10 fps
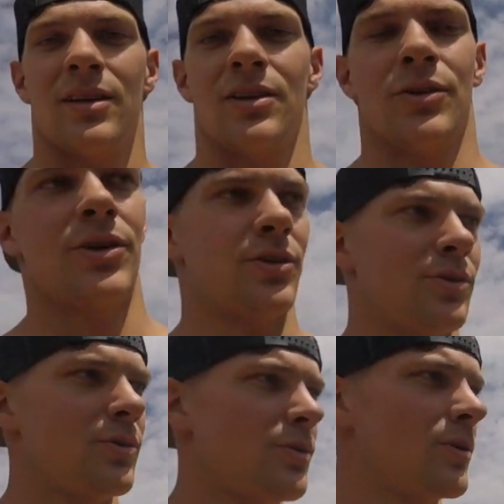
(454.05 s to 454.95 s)
Going
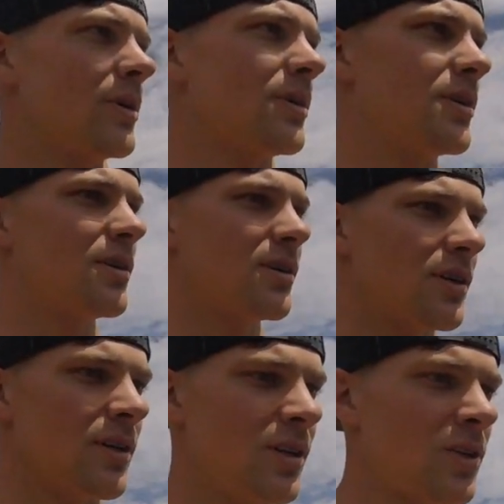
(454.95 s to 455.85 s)
to
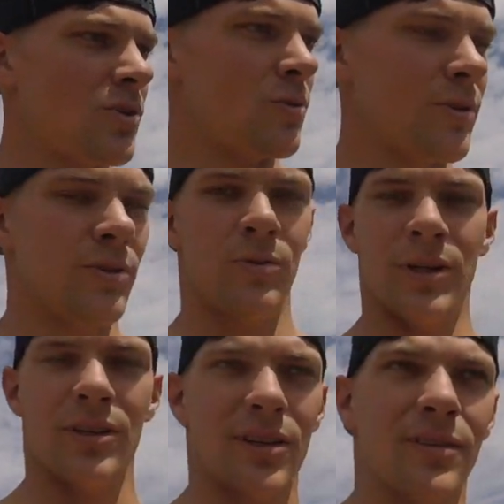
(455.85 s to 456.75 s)
unload the
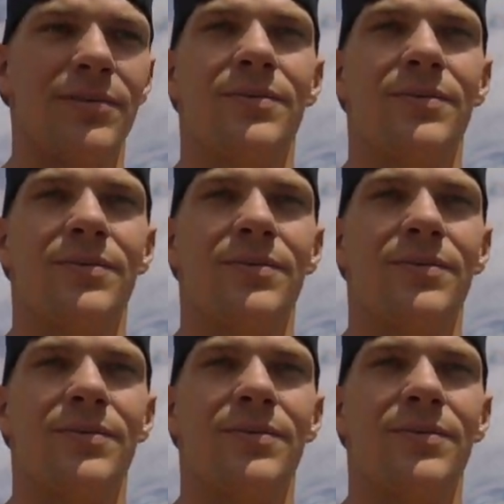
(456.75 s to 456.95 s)
wheeler.